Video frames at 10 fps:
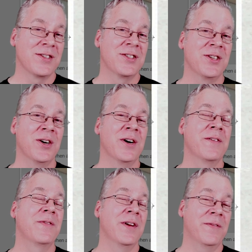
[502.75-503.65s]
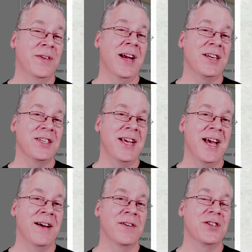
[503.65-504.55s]
So if you actually
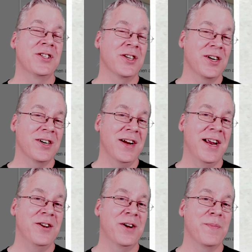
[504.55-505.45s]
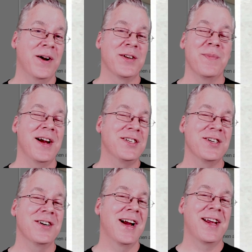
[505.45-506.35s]
have a sugar and you compare it to my sugar,